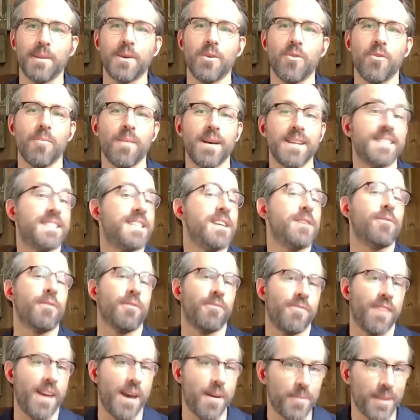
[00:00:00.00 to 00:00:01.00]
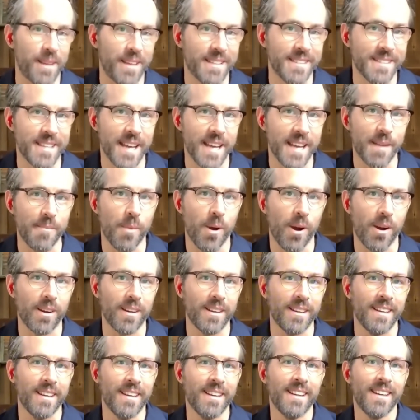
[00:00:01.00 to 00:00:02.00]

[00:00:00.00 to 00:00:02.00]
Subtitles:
others independent. Whoever wins